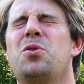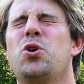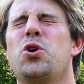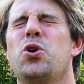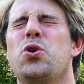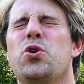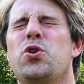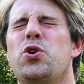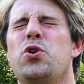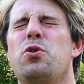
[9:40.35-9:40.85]

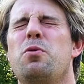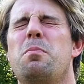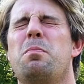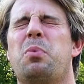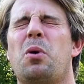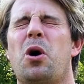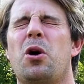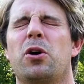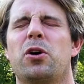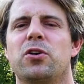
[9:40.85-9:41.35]
cuckoo
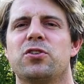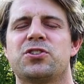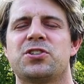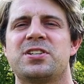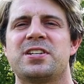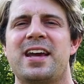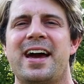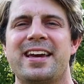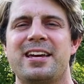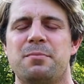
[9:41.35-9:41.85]
bonkers
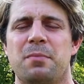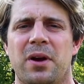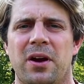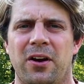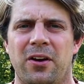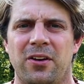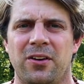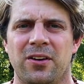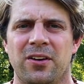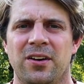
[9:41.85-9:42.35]

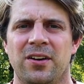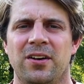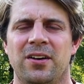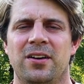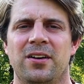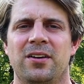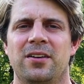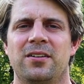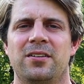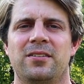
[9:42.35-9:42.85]
nightmare.
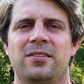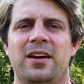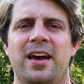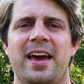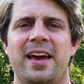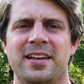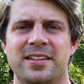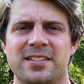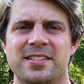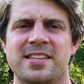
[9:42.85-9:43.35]

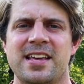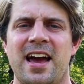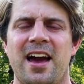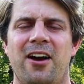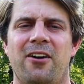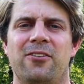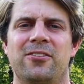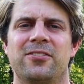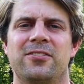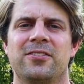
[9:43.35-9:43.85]
Hands
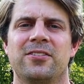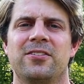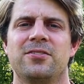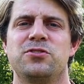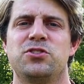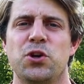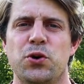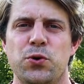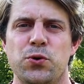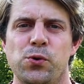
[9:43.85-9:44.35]
down,
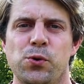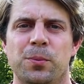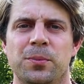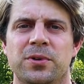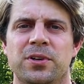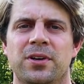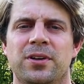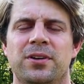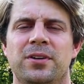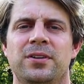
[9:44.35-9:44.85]

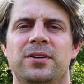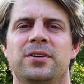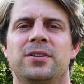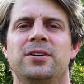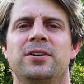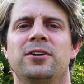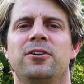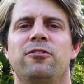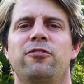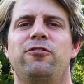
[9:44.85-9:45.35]
doomed,
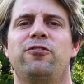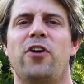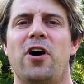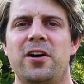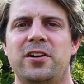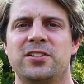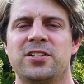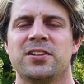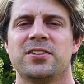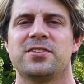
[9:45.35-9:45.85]

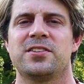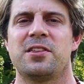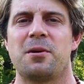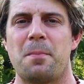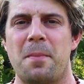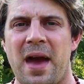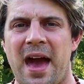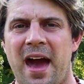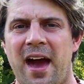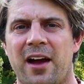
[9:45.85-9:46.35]
fucked to the
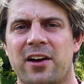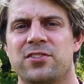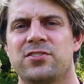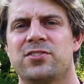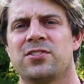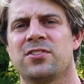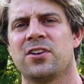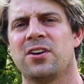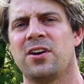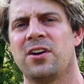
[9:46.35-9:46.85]

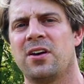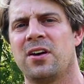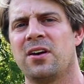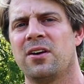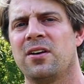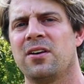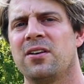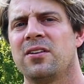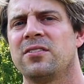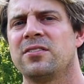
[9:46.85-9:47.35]
max.
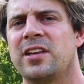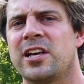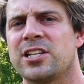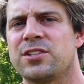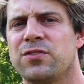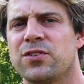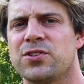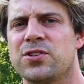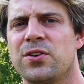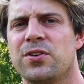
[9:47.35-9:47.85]

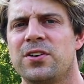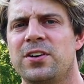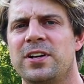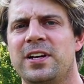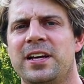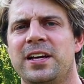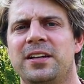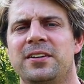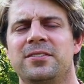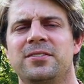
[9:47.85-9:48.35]
Thanks for tuning
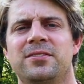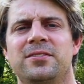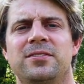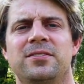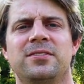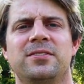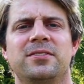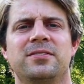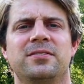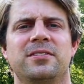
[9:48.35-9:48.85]
in.
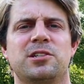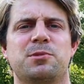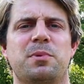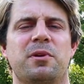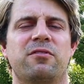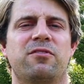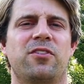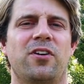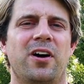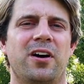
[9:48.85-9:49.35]
It's
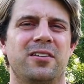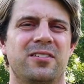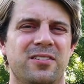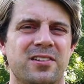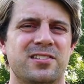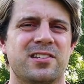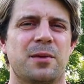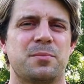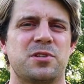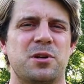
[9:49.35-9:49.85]
been fun.
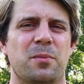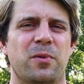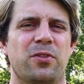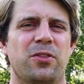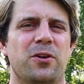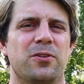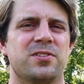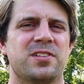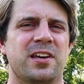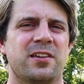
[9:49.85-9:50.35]
September
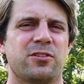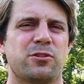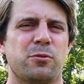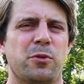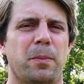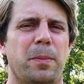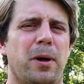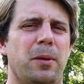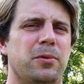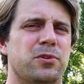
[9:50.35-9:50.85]
13th, I'm
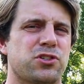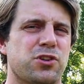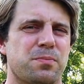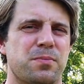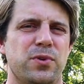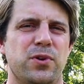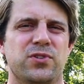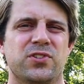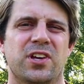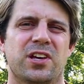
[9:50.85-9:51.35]
gonna publish
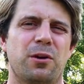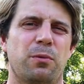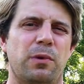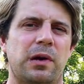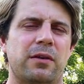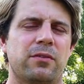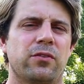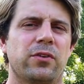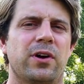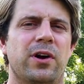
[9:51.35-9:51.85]
some music and
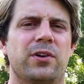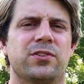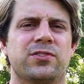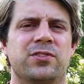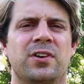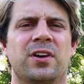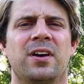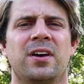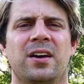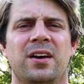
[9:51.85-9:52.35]
whatever
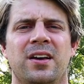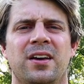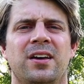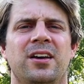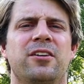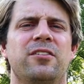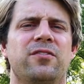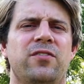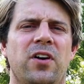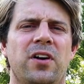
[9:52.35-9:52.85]
else.
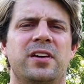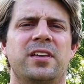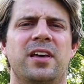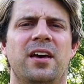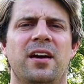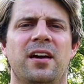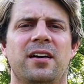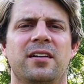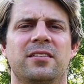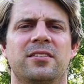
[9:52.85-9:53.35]
Fuck
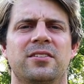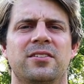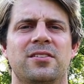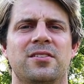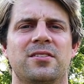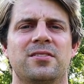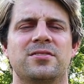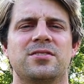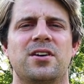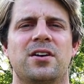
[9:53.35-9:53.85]
yeah.
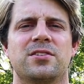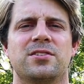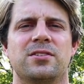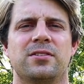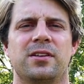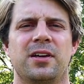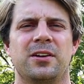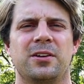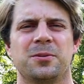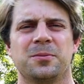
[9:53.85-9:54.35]
Talk to
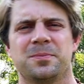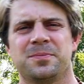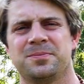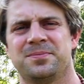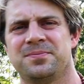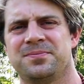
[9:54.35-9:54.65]
you later.